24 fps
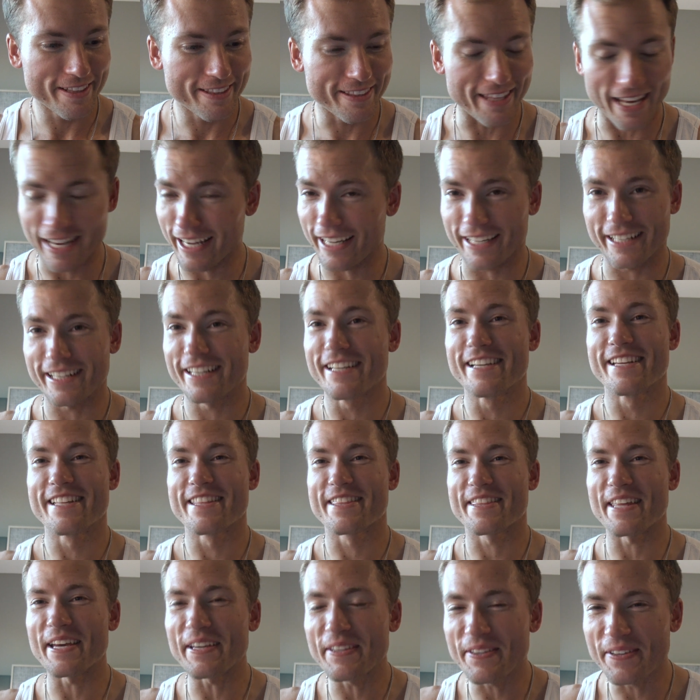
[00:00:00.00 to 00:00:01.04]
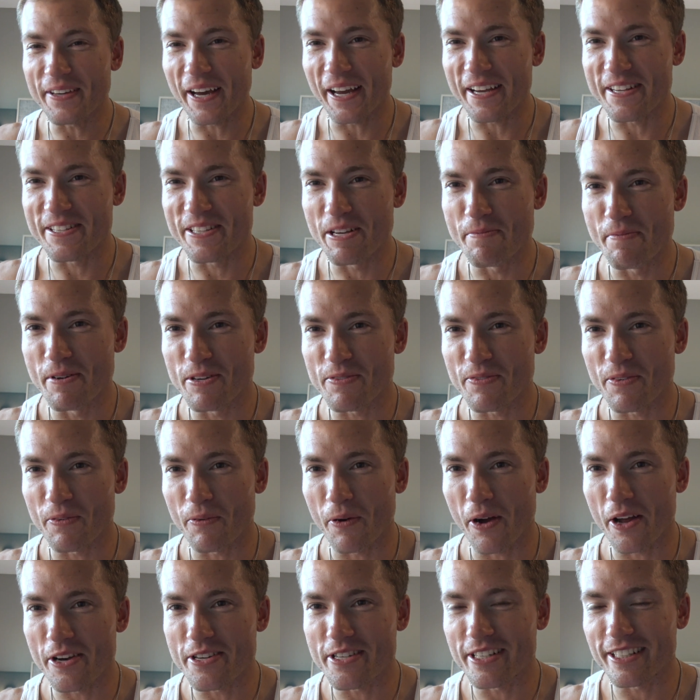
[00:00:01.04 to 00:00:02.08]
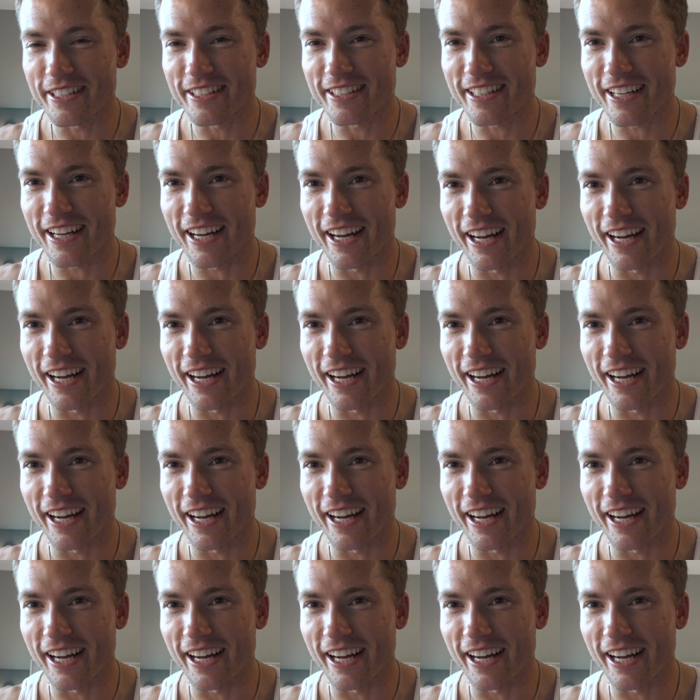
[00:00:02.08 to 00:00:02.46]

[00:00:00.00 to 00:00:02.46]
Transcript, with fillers: thank you guys so much for watching.